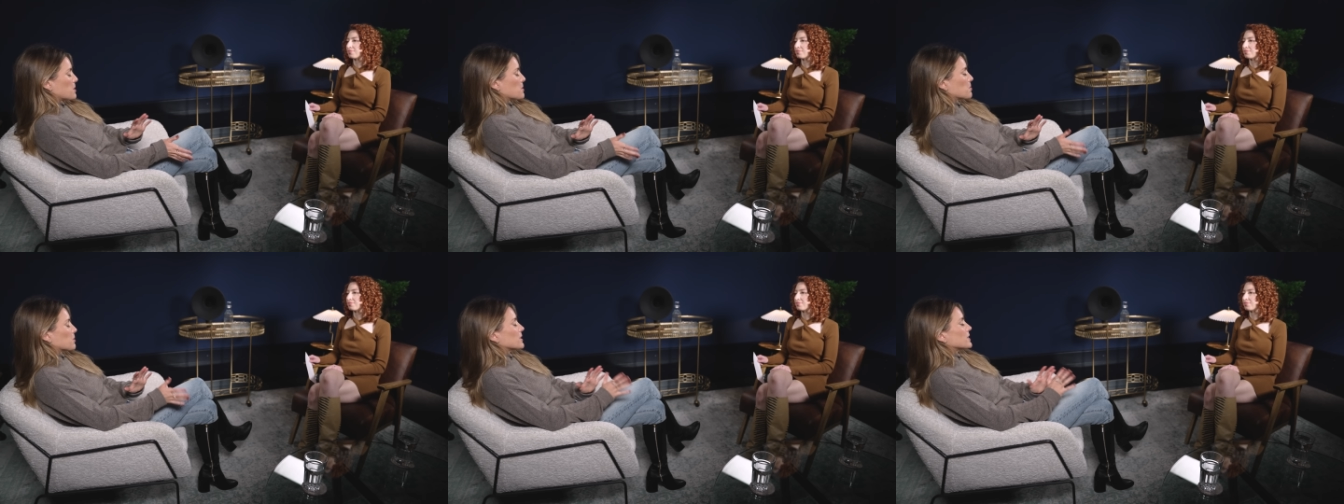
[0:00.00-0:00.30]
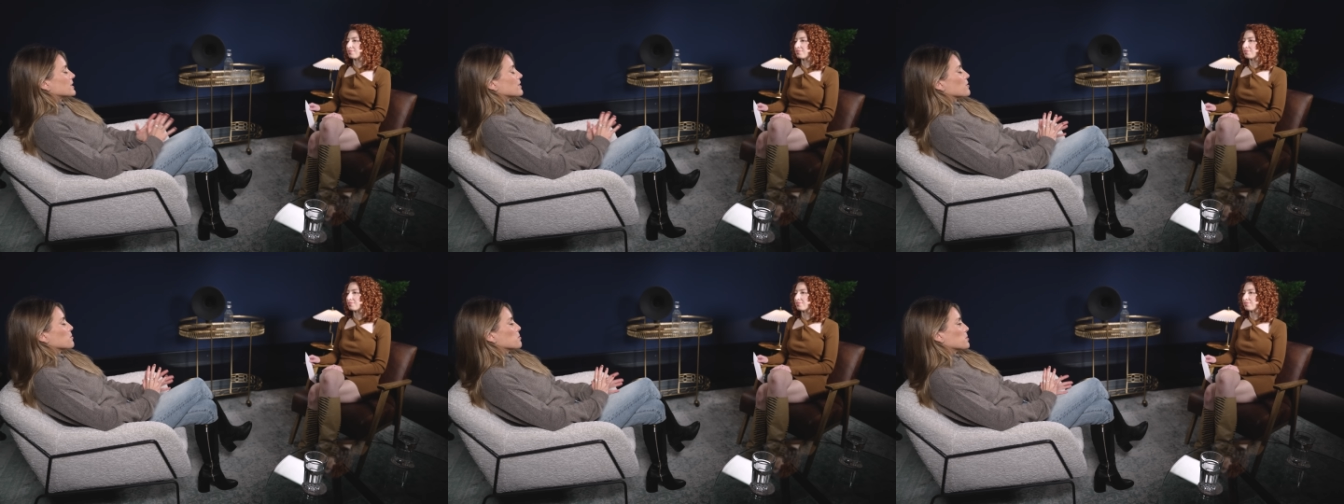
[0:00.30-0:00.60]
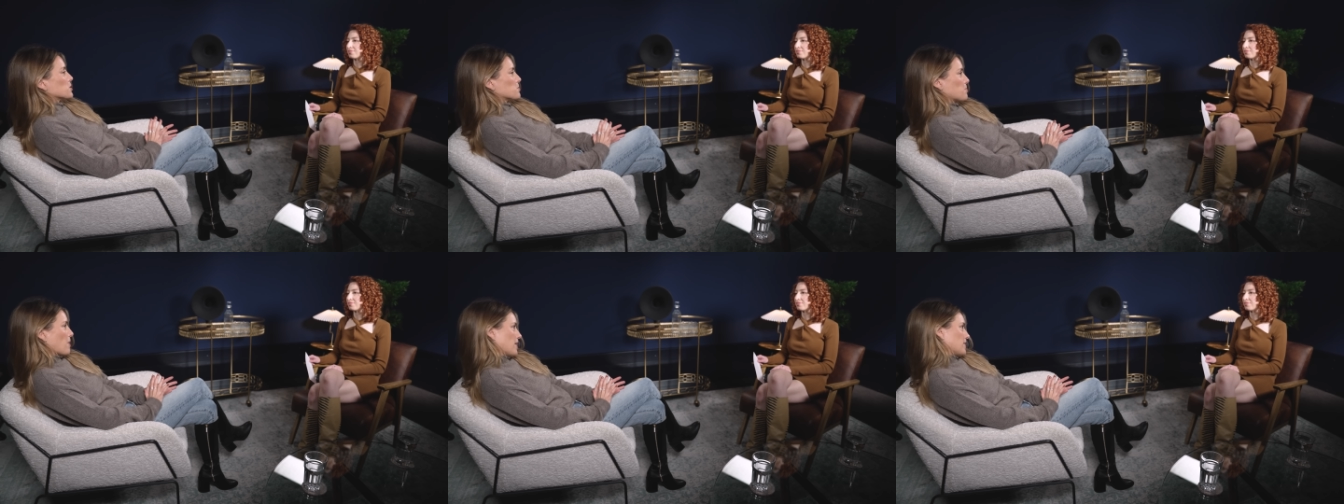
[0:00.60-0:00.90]
people a different
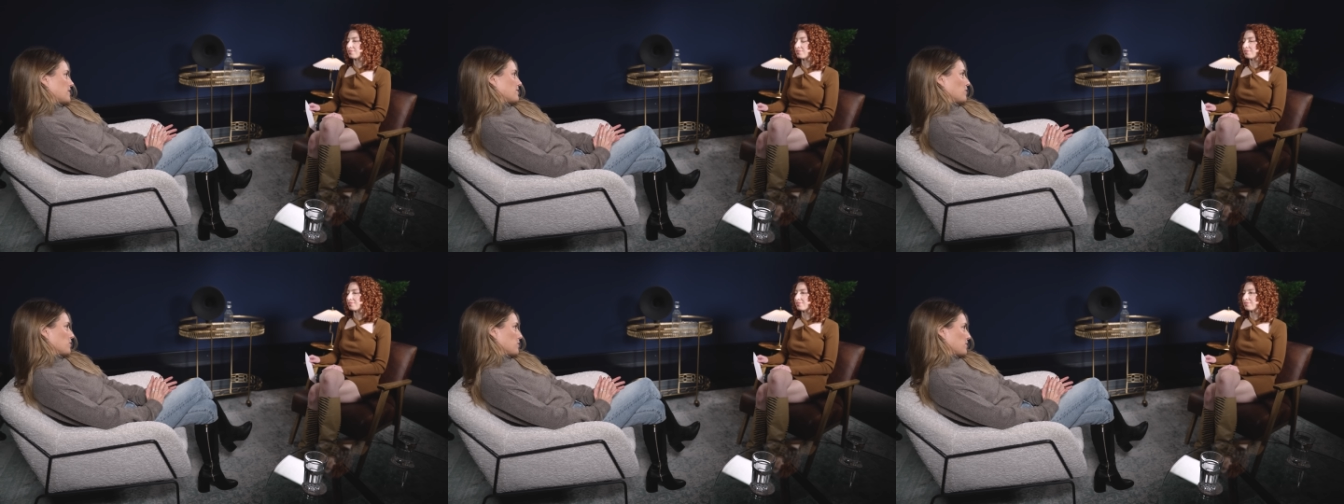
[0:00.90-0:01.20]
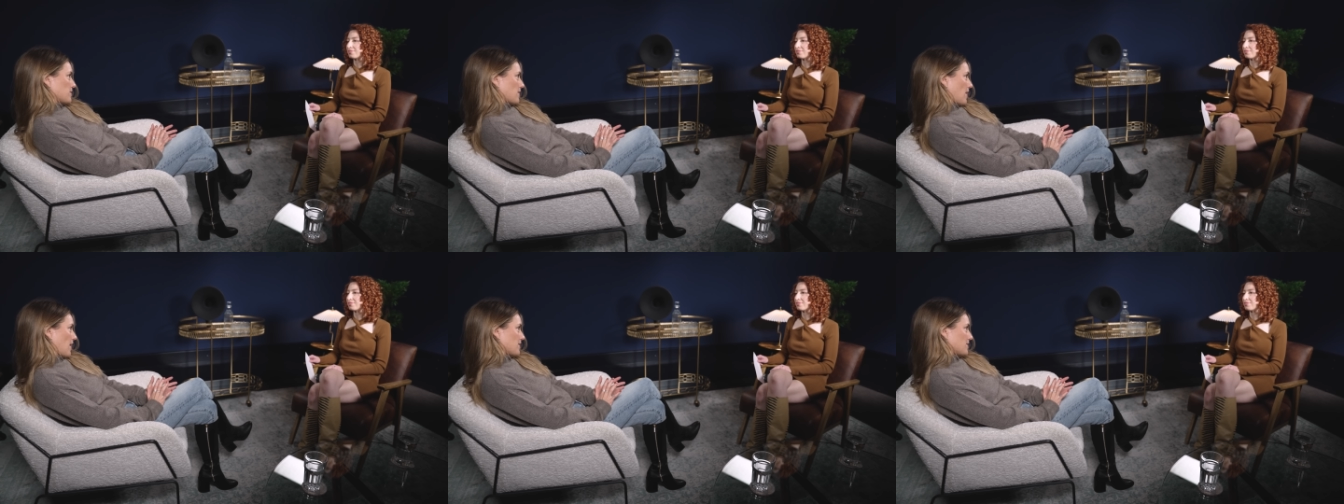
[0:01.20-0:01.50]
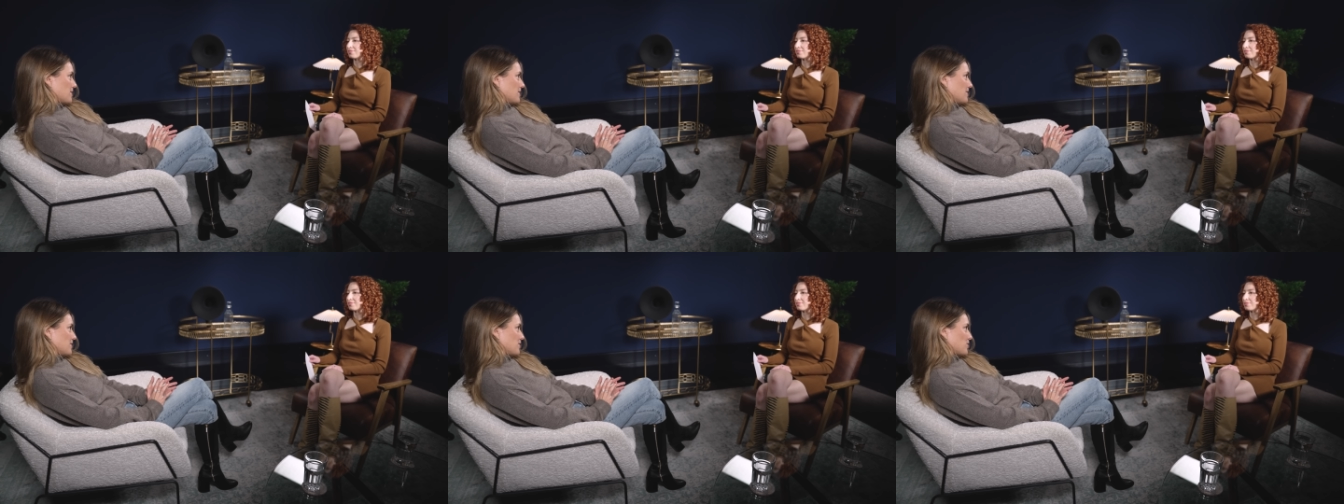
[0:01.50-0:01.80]
perspective on
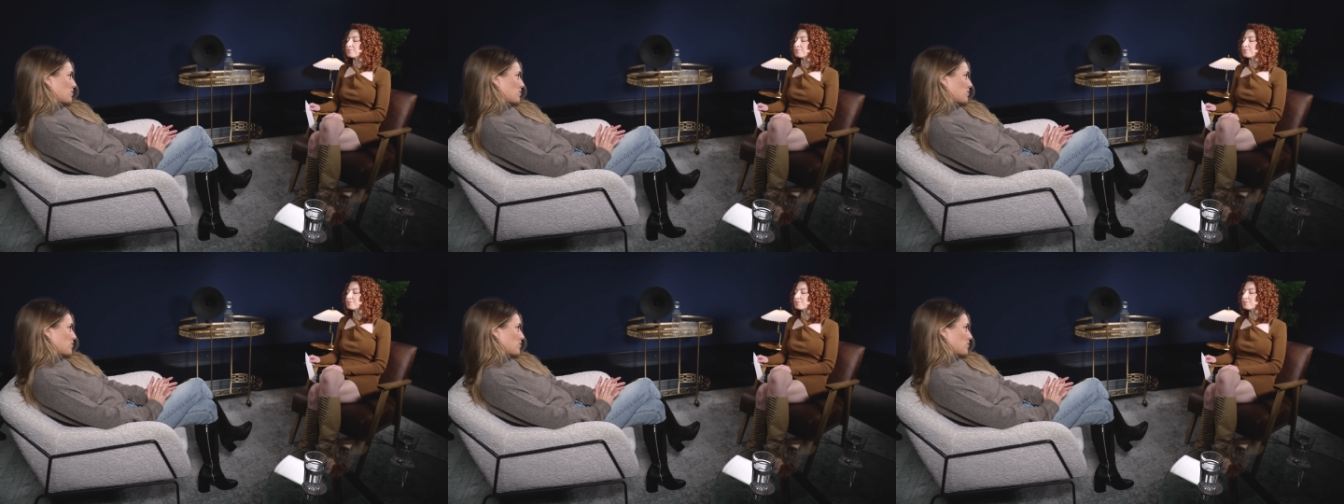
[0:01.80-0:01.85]
Saturn,